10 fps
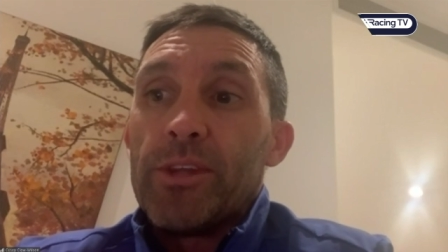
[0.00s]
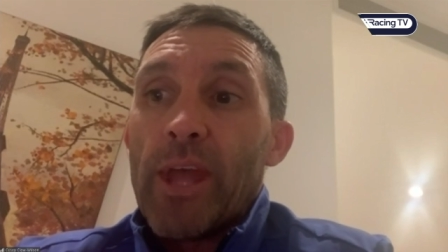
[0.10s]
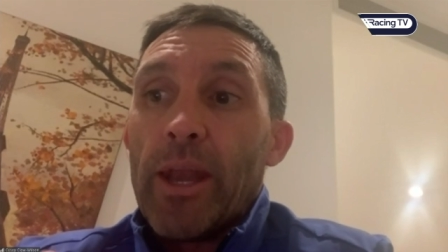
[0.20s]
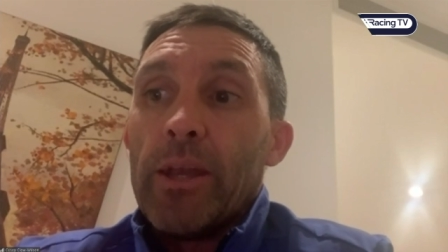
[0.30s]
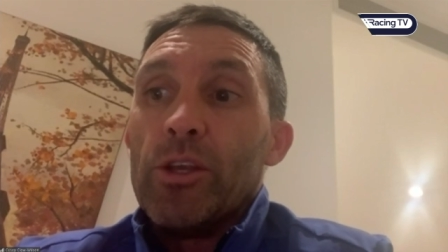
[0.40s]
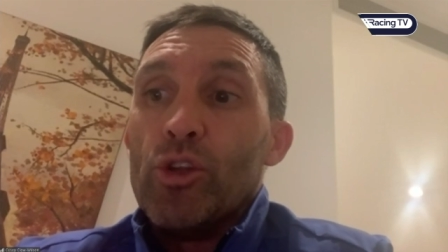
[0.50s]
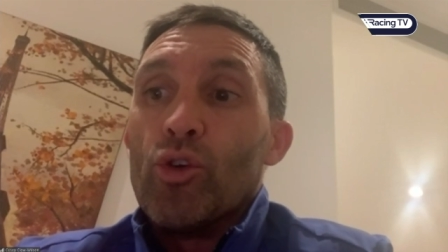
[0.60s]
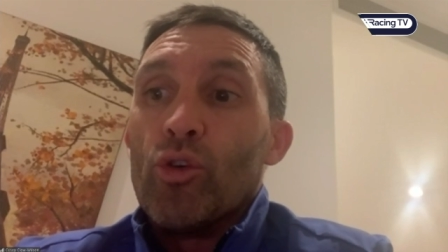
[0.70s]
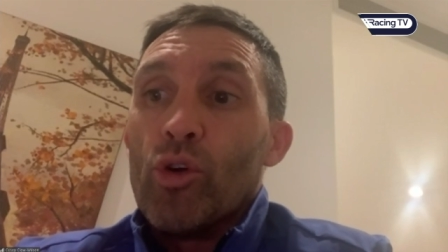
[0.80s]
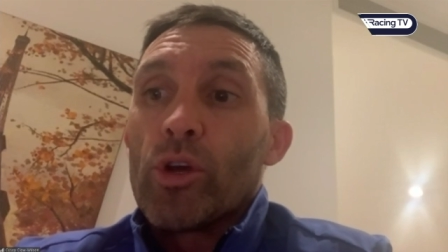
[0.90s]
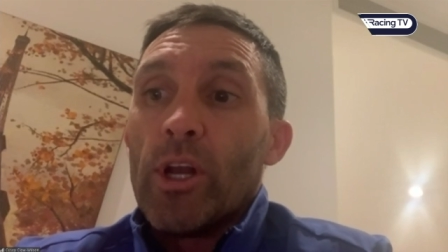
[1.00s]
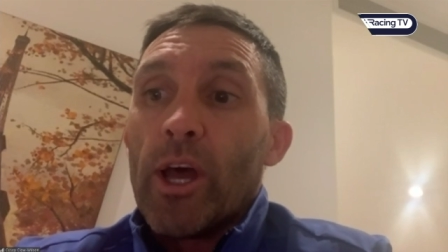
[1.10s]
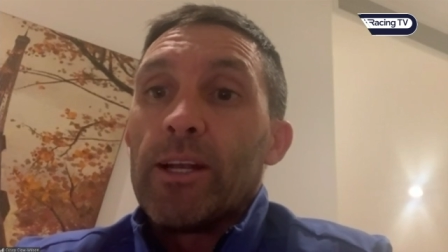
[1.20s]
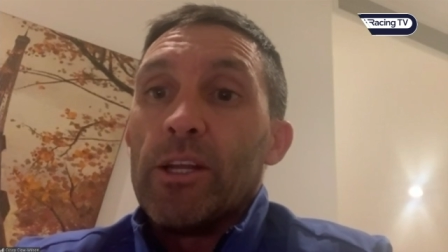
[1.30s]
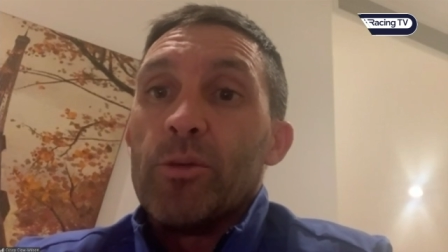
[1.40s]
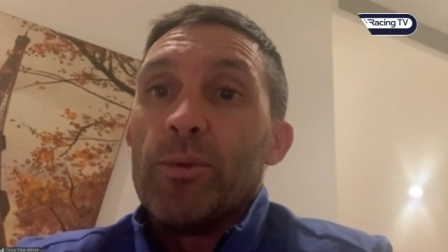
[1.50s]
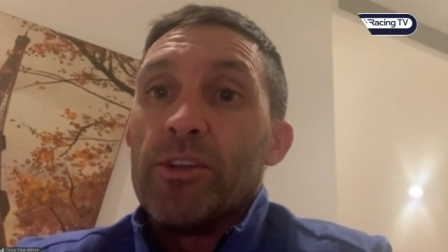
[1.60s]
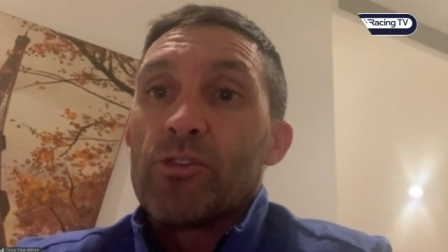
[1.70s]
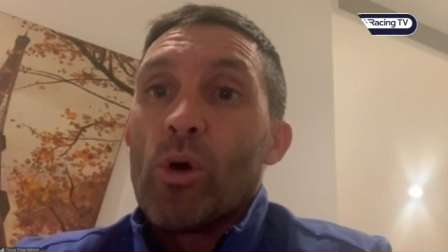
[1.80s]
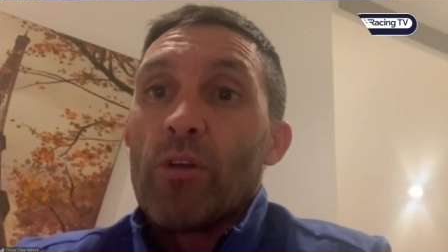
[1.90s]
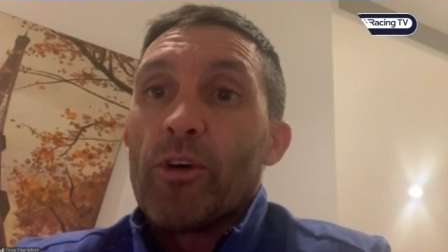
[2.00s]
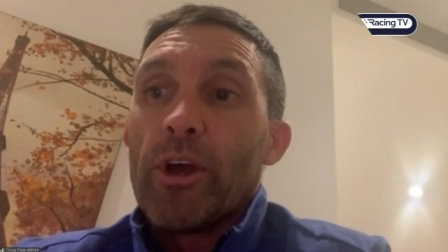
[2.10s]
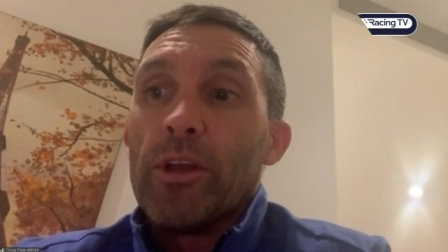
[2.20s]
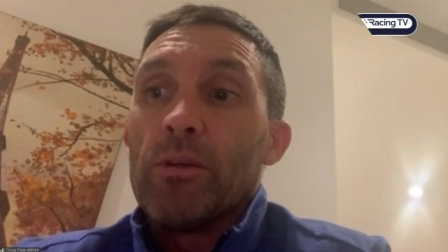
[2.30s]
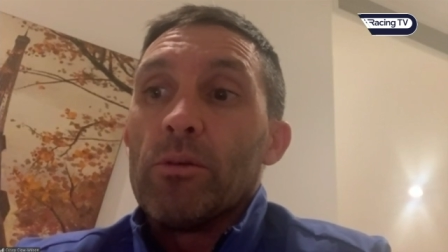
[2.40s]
then you're looking likely to be disqualified.